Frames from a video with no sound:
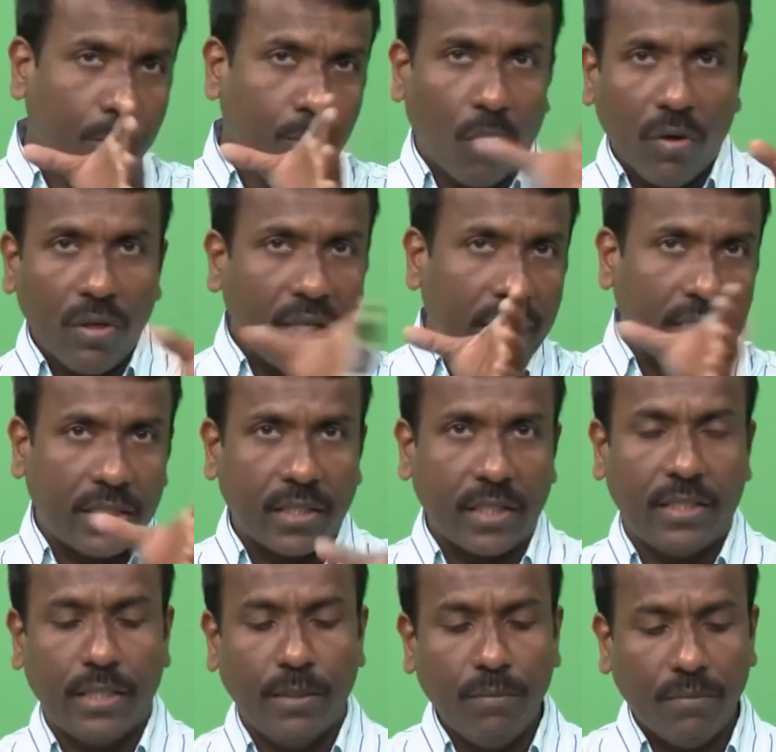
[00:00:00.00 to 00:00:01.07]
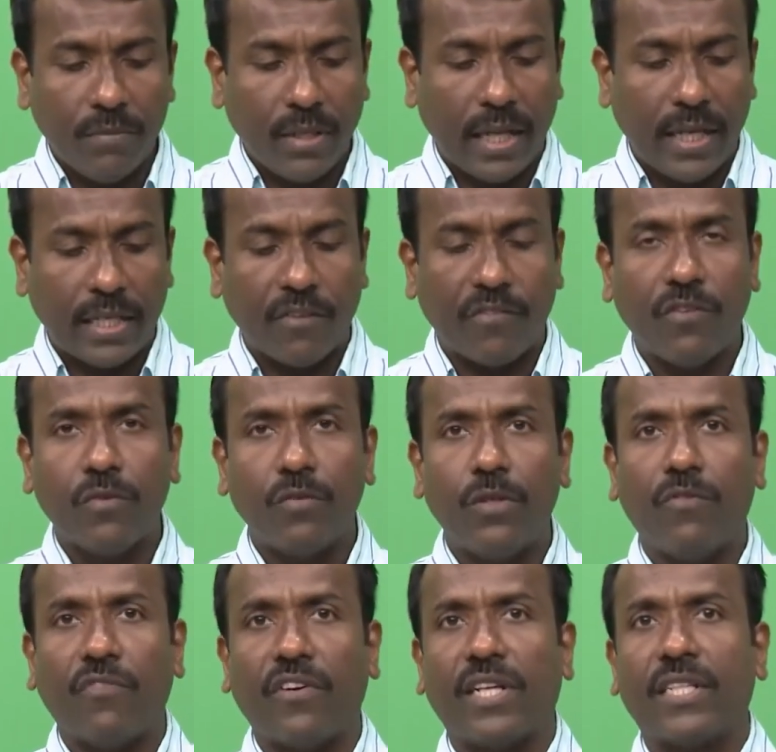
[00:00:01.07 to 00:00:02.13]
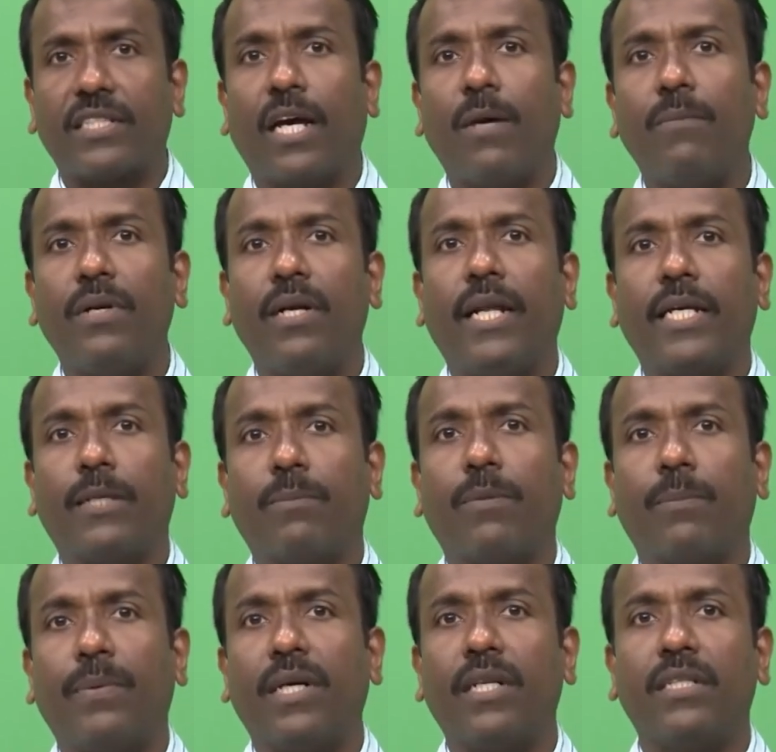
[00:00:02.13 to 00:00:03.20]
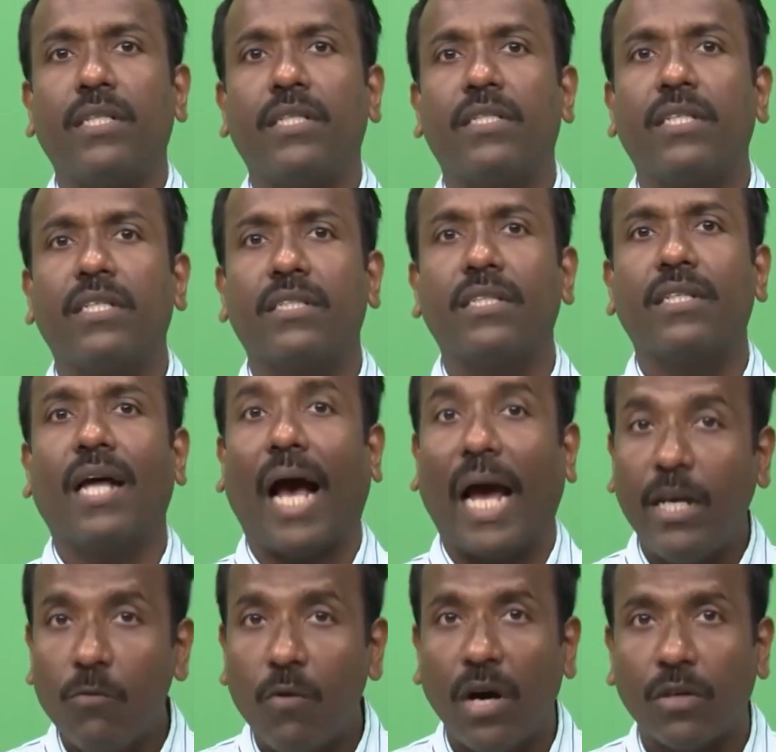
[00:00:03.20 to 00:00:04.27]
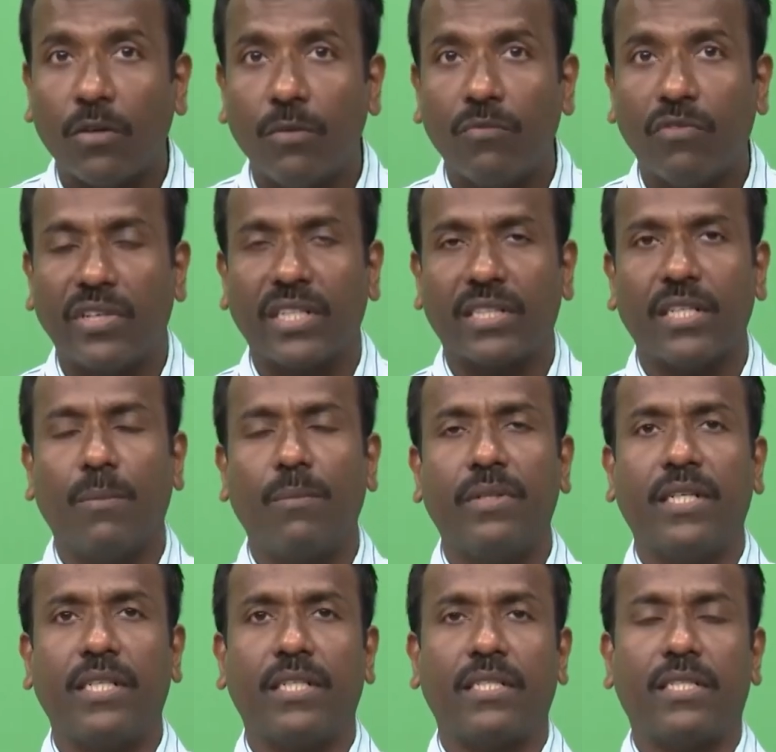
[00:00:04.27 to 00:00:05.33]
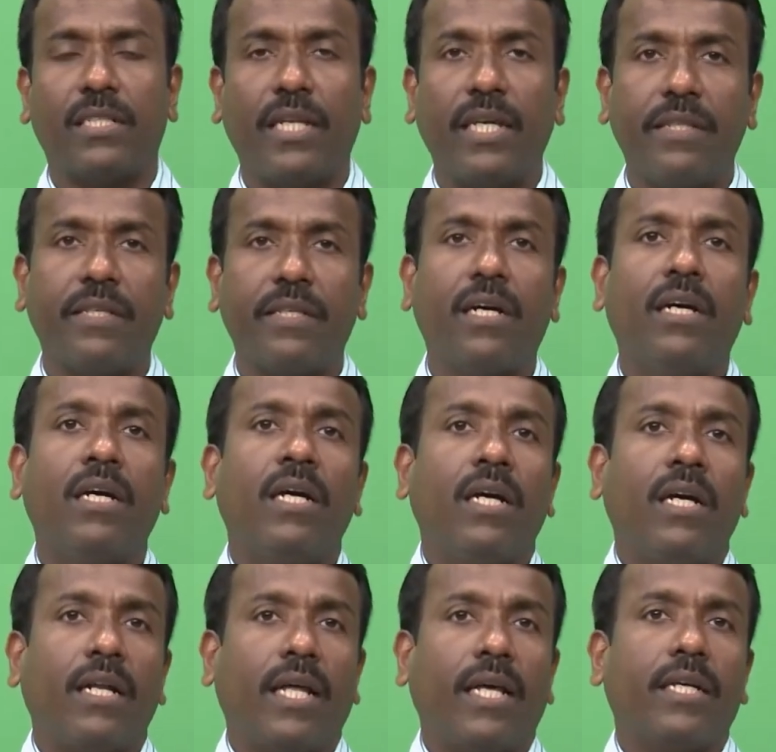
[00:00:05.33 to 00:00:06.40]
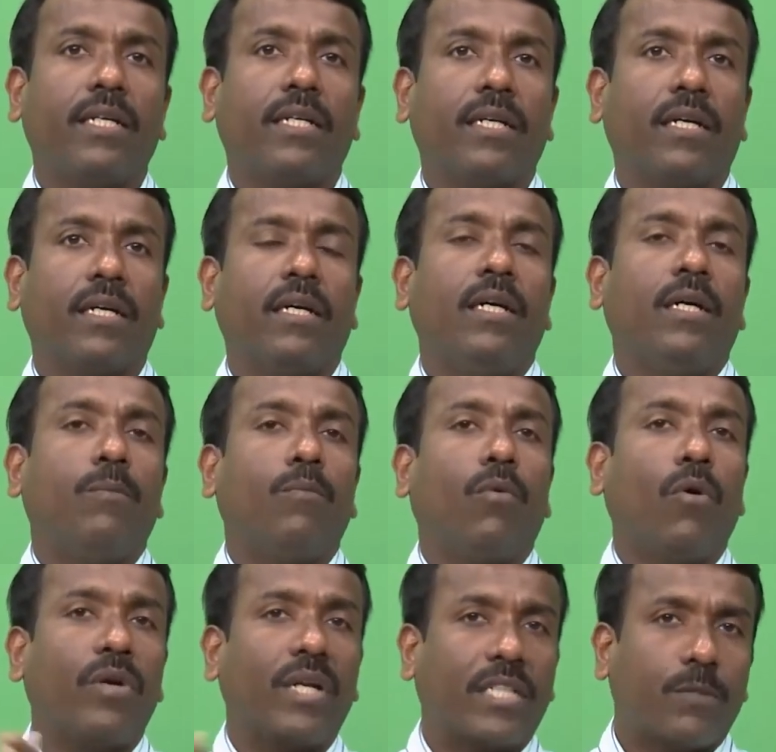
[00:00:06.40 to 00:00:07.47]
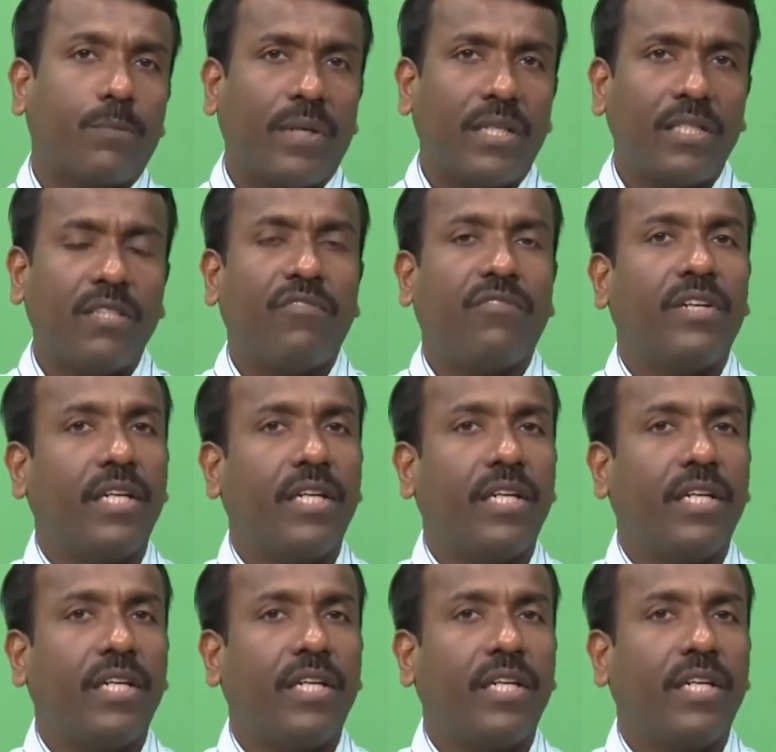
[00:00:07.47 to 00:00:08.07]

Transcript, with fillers: moderate regime like if you would for example like prepare these things in high vacuum for example that is neither like uh, more expensive